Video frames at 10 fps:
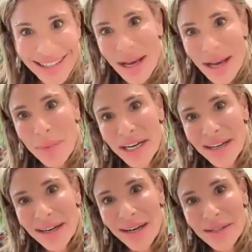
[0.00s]
but it
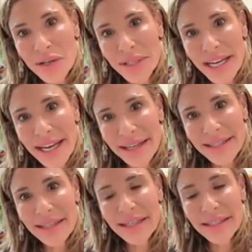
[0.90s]
also takes
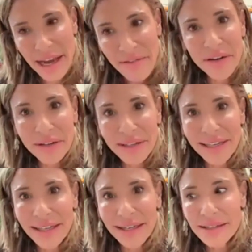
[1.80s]

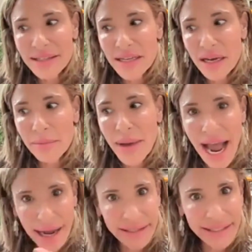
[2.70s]
definitely some
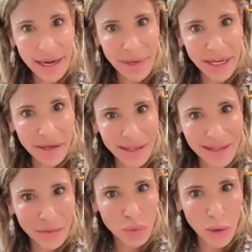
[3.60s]
academic
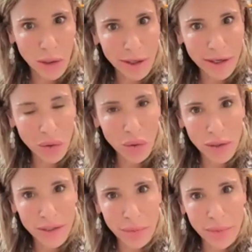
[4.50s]
work or
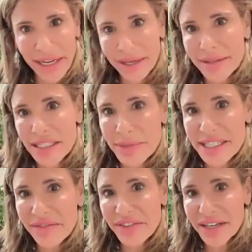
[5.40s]
domain
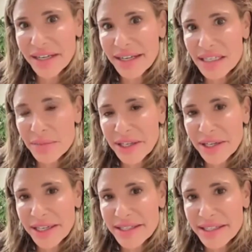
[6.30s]
specific
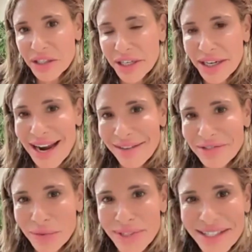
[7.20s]
experience. And you're going to have
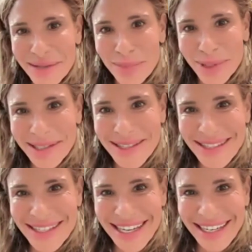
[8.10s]
to read some books
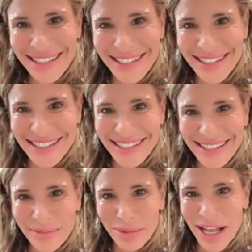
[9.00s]
and standards and
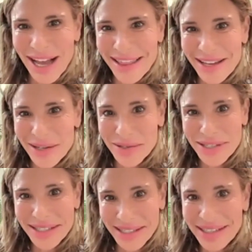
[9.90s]
apply
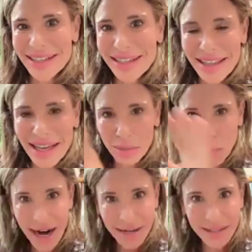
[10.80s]
those then
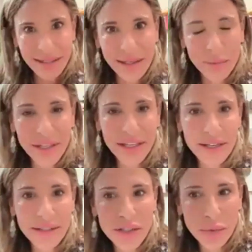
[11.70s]
practically within a
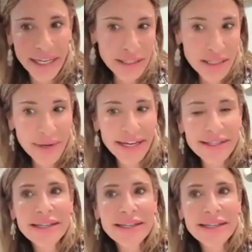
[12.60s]
domain space.